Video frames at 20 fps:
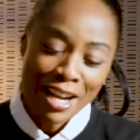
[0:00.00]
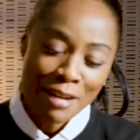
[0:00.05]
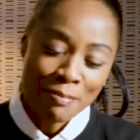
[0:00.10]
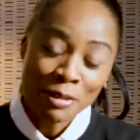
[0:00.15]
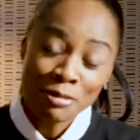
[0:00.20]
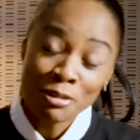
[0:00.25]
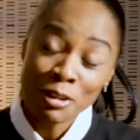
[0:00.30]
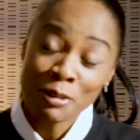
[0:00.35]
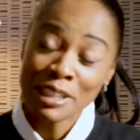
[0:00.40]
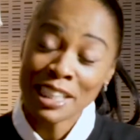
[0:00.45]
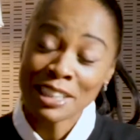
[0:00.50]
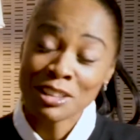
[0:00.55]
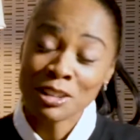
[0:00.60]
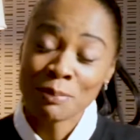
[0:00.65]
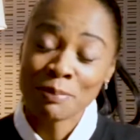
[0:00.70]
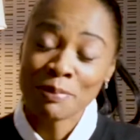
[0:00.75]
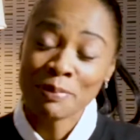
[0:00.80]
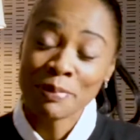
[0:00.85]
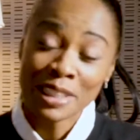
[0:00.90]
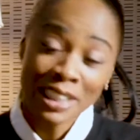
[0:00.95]
before we get to
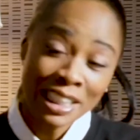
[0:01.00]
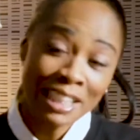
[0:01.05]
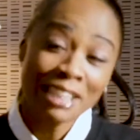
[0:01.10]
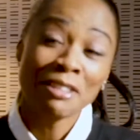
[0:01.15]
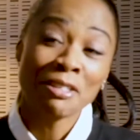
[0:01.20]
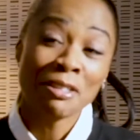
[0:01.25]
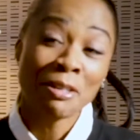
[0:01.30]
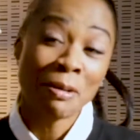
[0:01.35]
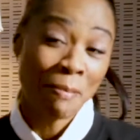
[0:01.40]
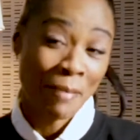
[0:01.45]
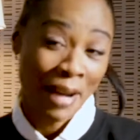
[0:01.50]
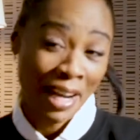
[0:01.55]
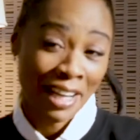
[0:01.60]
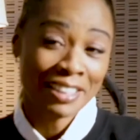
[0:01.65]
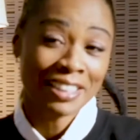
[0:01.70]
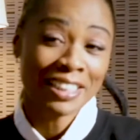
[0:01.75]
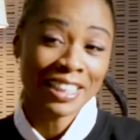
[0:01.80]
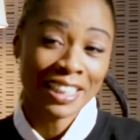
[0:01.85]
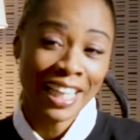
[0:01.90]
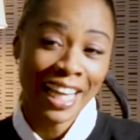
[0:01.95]
Malik the
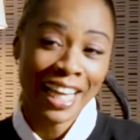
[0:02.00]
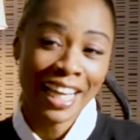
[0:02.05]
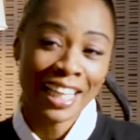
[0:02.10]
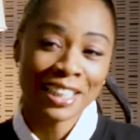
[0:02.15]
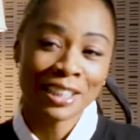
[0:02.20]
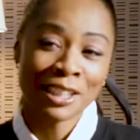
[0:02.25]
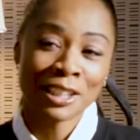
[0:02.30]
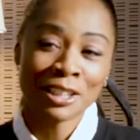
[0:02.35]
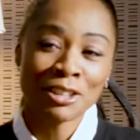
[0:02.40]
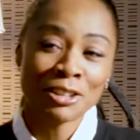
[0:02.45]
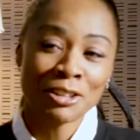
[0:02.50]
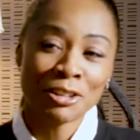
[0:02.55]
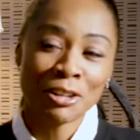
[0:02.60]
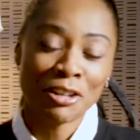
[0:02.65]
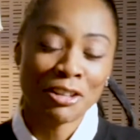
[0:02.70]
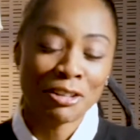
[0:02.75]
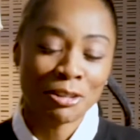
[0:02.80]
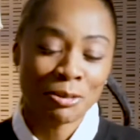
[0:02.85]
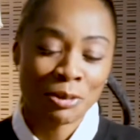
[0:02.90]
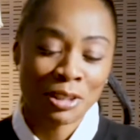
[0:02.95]
man today, let's
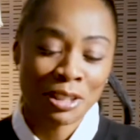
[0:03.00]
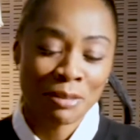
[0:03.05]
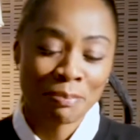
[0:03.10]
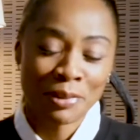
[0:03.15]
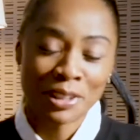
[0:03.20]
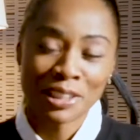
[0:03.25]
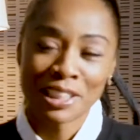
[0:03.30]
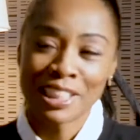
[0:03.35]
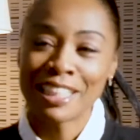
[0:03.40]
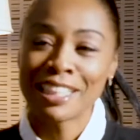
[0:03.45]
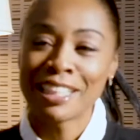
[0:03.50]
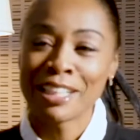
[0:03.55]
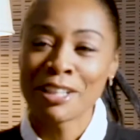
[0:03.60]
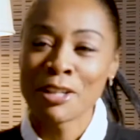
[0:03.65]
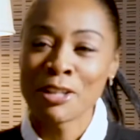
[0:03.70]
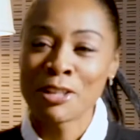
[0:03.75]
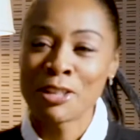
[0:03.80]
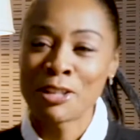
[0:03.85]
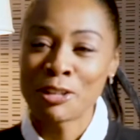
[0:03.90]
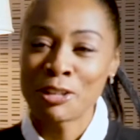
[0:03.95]
start with Malik
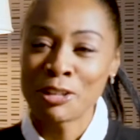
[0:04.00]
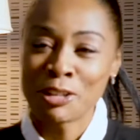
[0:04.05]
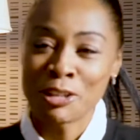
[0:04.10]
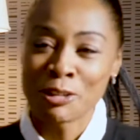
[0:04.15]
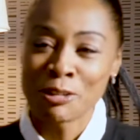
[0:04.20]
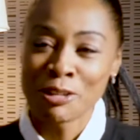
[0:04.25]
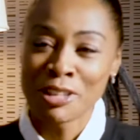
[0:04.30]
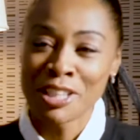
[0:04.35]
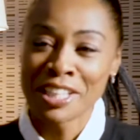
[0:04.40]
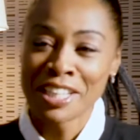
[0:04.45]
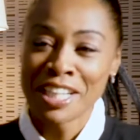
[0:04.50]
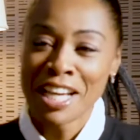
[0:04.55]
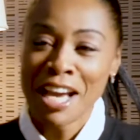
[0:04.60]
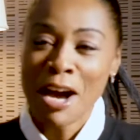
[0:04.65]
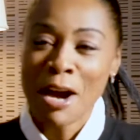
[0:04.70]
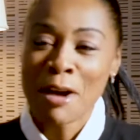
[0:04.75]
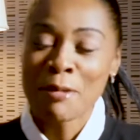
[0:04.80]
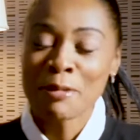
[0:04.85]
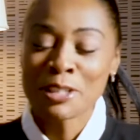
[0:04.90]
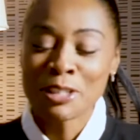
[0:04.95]
the youth.
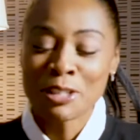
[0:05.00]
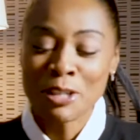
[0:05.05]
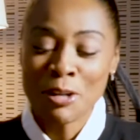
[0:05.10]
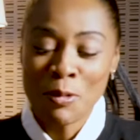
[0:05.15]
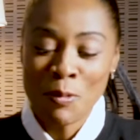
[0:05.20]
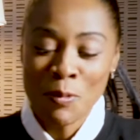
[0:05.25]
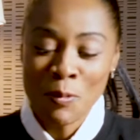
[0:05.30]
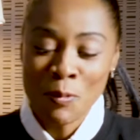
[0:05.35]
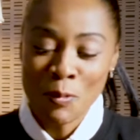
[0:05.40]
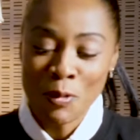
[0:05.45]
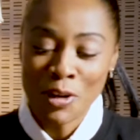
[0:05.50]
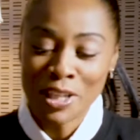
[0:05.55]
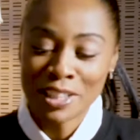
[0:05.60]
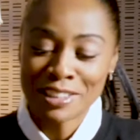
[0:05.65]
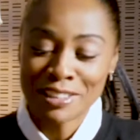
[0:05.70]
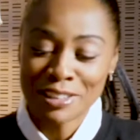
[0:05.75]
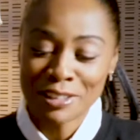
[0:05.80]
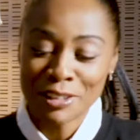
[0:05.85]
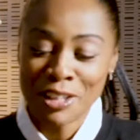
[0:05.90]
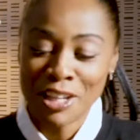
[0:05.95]
Okay. I want to know,
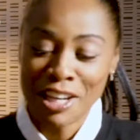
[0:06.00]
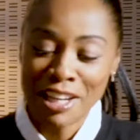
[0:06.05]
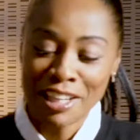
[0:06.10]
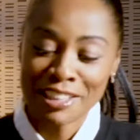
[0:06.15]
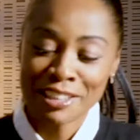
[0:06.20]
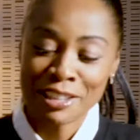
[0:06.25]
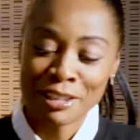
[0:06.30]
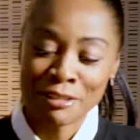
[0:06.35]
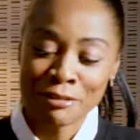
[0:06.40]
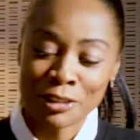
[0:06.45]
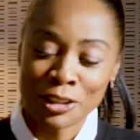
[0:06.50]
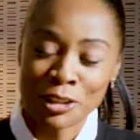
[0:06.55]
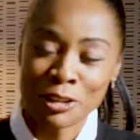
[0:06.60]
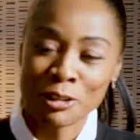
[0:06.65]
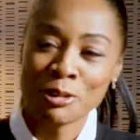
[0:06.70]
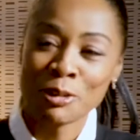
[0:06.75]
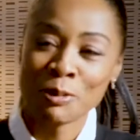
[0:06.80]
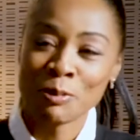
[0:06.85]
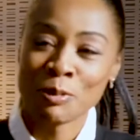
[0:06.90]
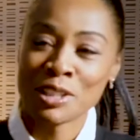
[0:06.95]
what kind of
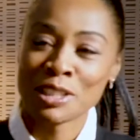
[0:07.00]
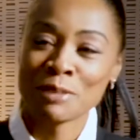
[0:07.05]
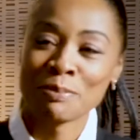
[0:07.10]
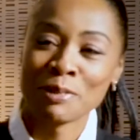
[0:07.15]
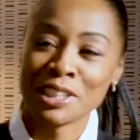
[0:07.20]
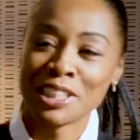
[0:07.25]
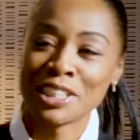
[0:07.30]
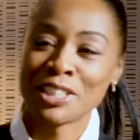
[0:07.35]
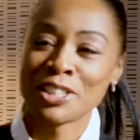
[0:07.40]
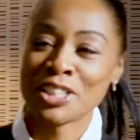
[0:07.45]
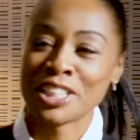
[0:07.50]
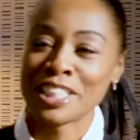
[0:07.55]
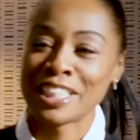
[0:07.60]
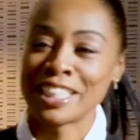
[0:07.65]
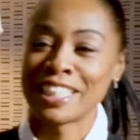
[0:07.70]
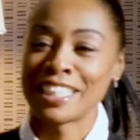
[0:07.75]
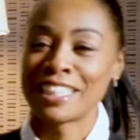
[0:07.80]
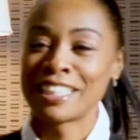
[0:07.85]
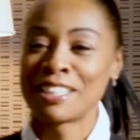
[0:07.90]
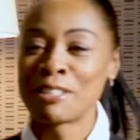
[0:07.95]
youth was Malik
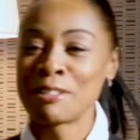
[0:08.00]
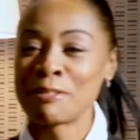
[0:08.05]
Shaheed?